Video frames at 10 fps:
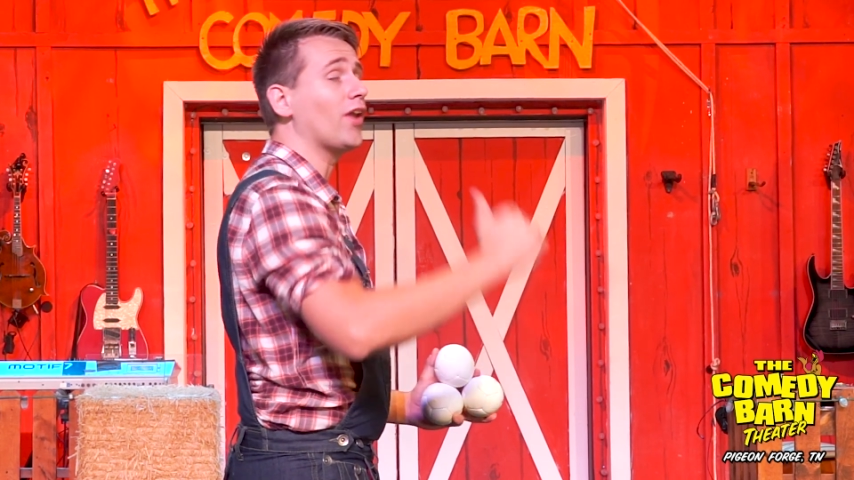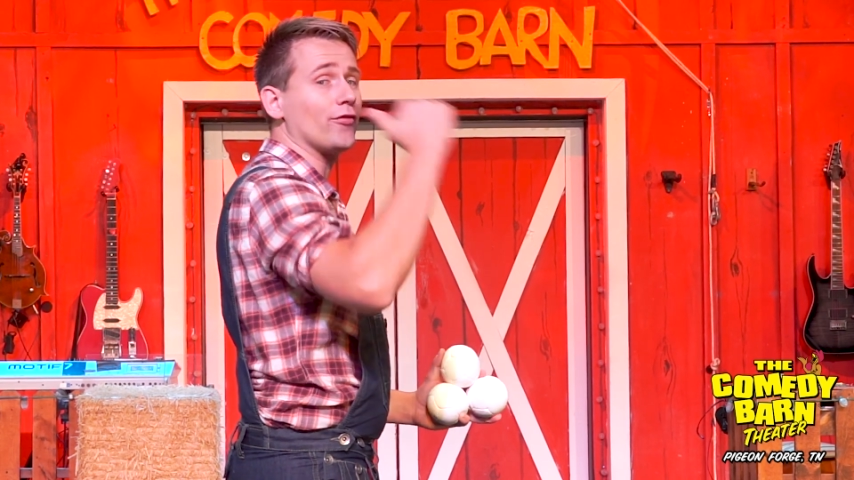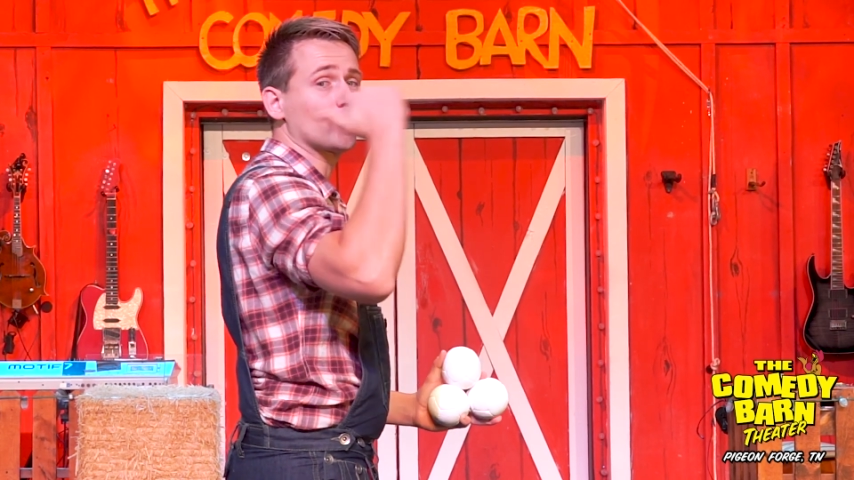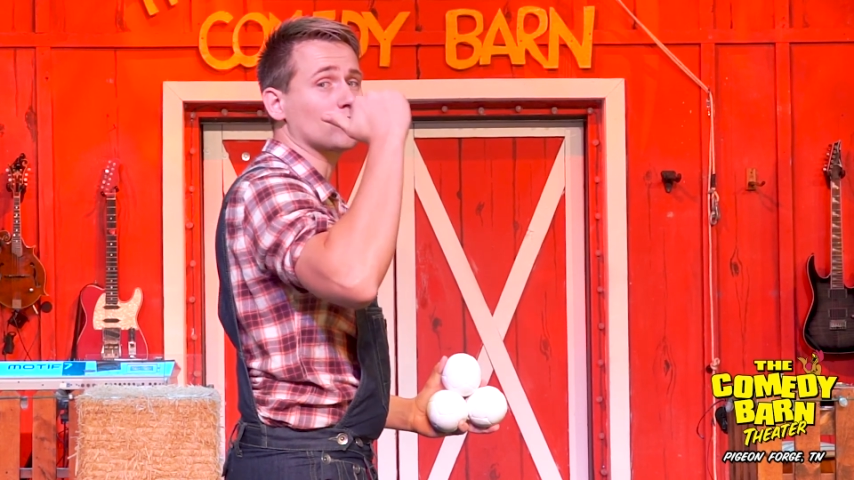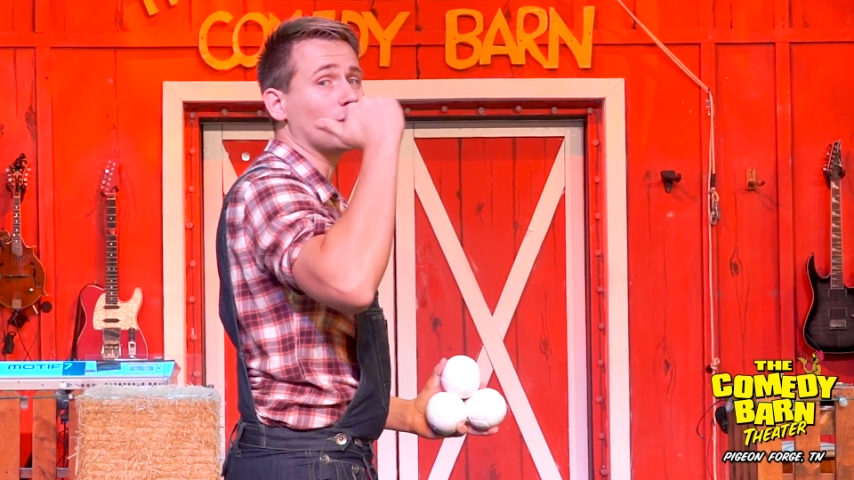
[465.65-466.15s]
you
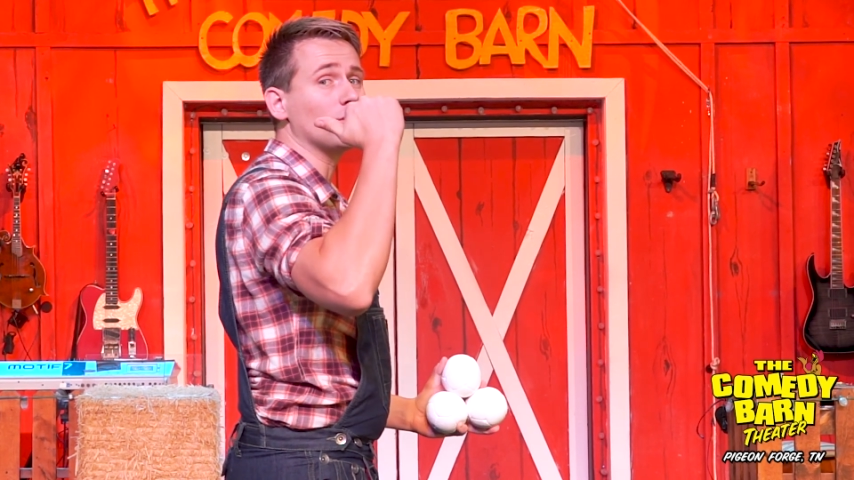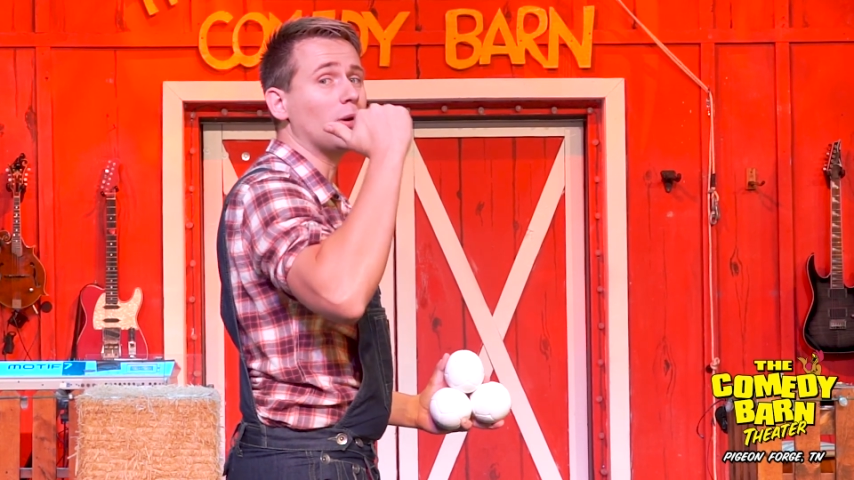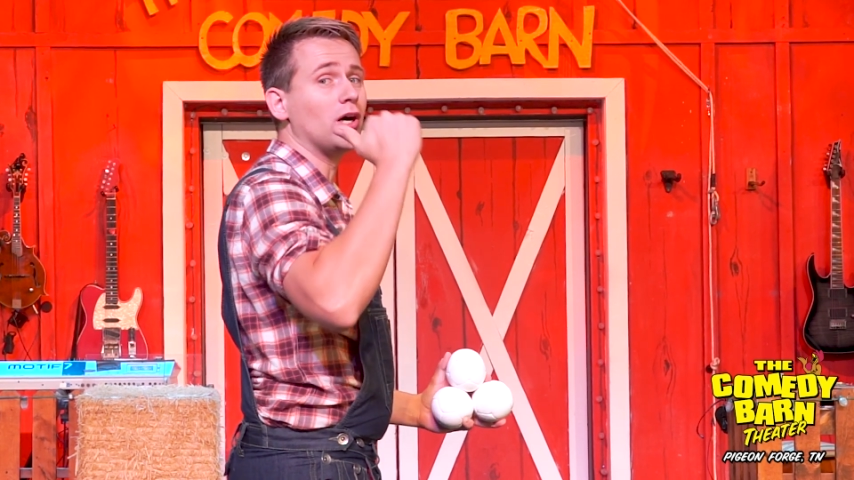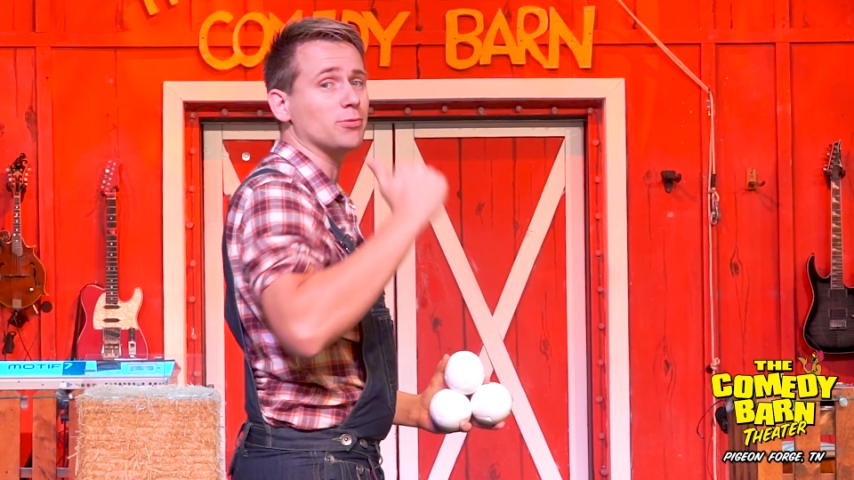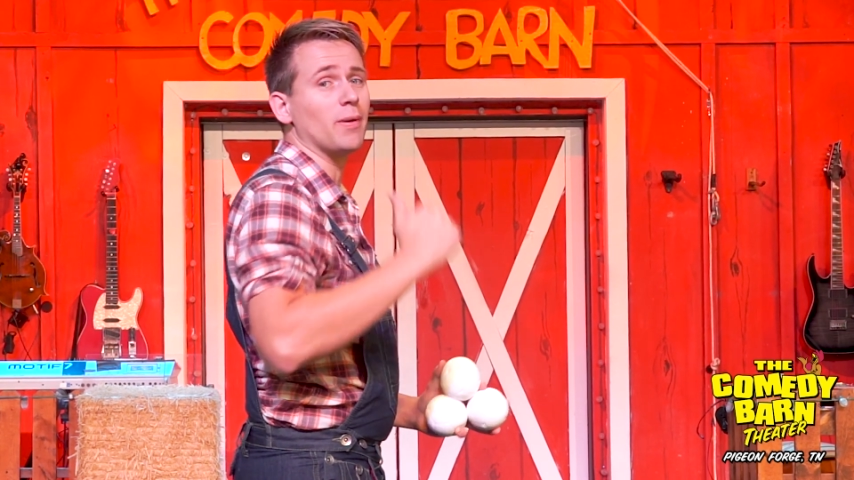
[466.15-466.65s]
have to throw the
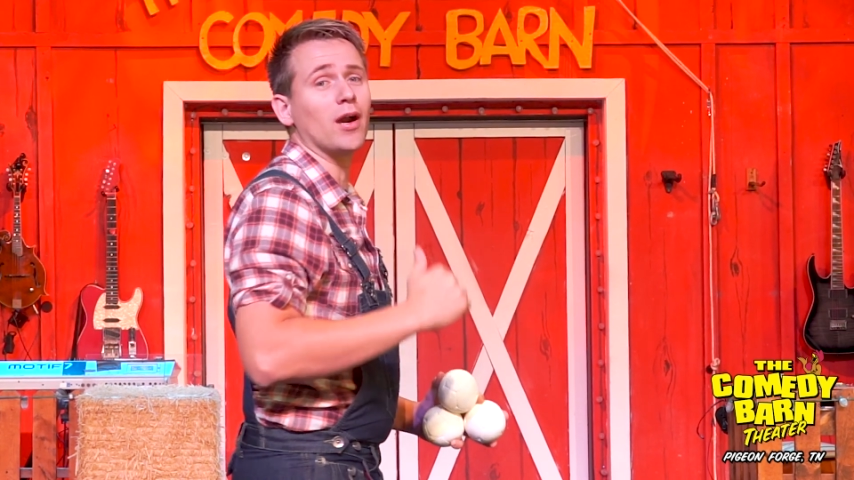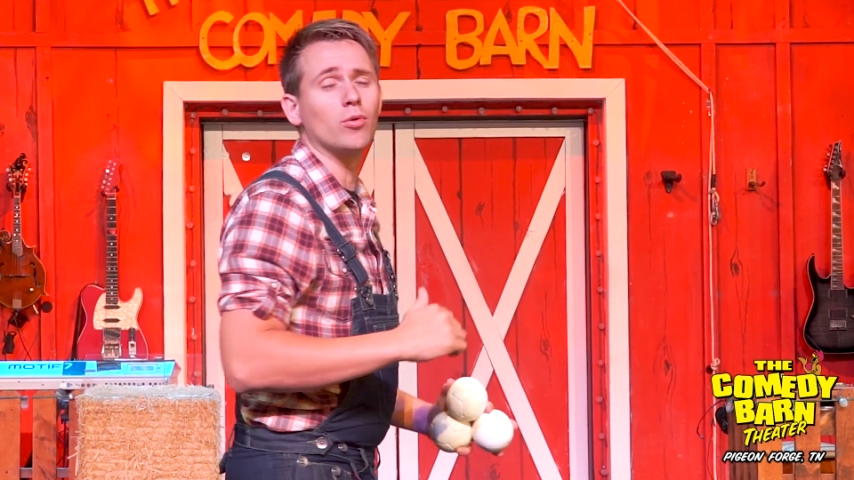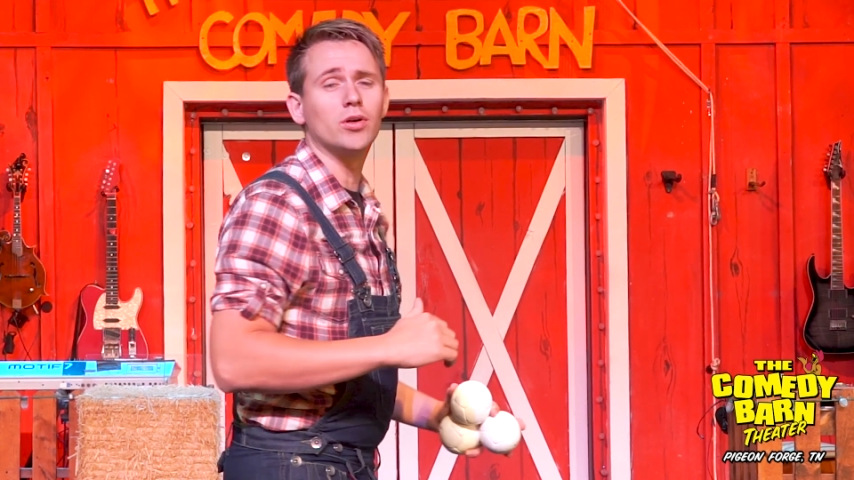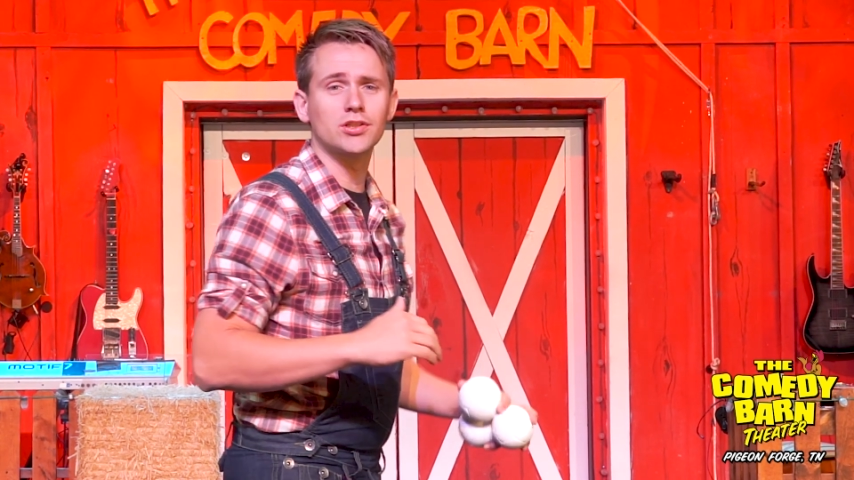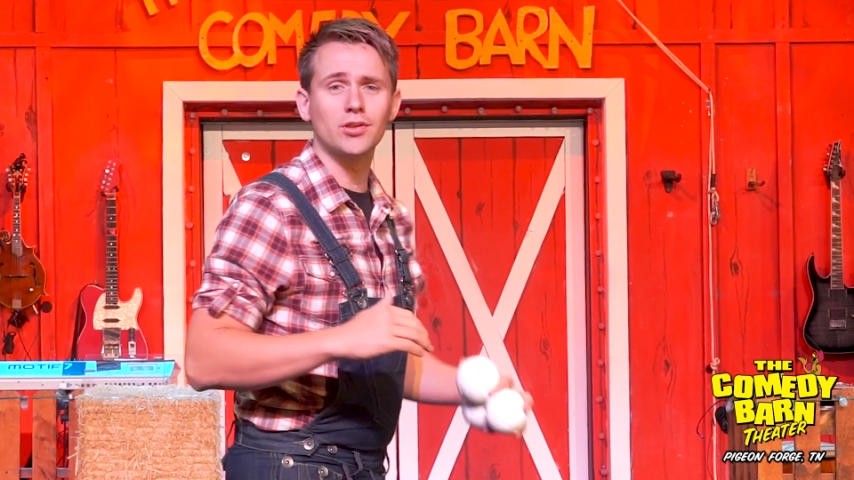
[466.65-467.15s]
balls backwards.